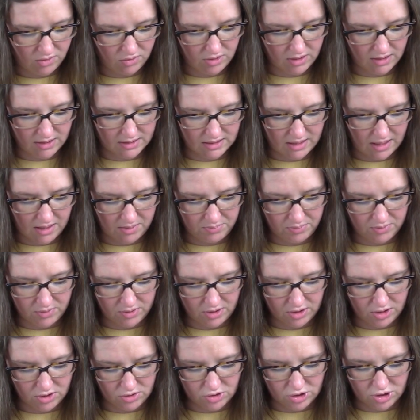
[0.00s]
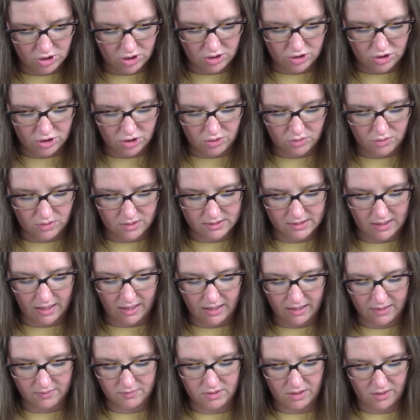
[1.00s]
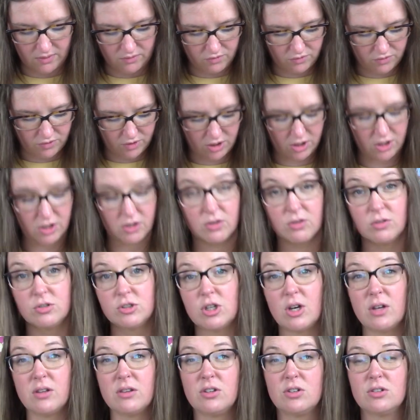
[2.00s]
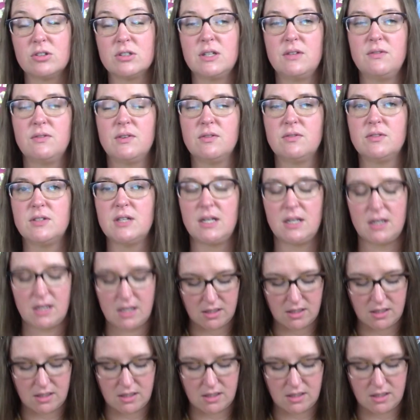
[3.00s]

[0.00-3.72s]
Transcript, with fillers: an example that you should do as I have done for you, John 13, 15.